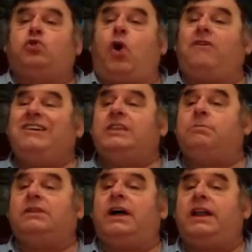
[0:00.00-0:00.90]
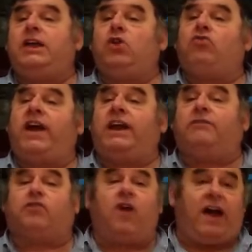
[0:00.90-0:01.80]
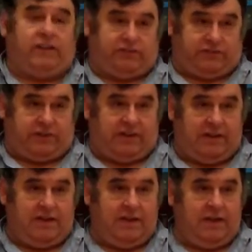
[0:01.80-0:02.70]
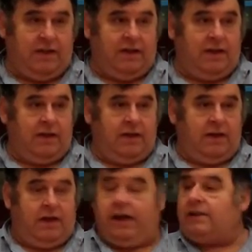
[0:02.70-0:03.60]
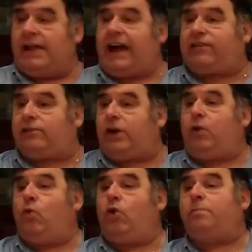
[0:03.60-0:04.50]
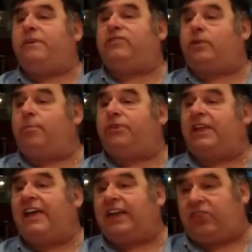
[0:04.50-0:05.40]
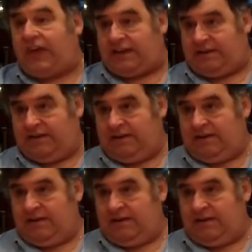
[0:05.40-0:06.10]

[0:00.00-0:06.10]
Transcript: During the millennial reign of Christ, it'll actually will be something like that.